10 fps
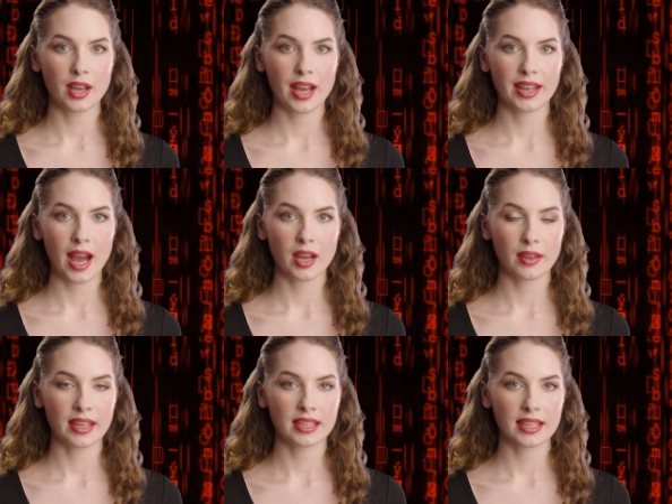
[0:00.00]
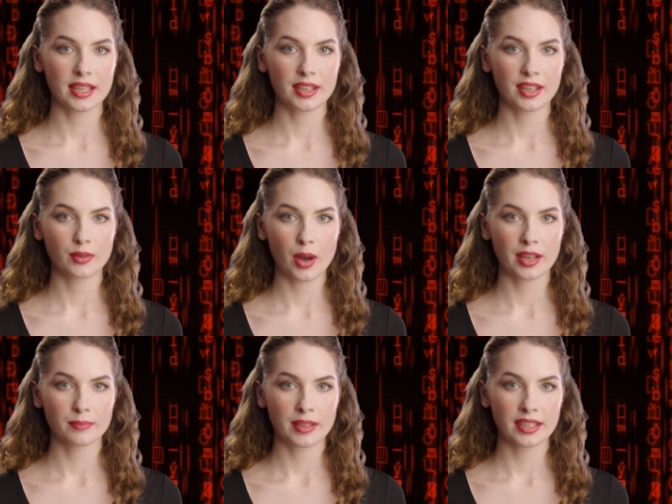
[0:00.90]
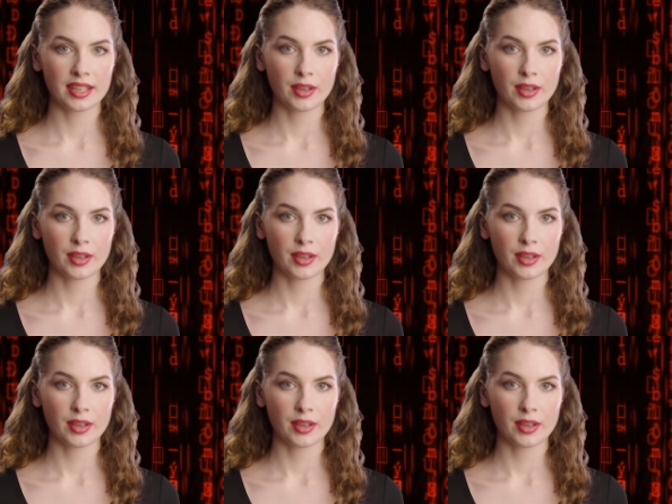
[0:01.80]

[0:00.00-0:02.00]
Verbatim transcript: and hurricanes can disrupt business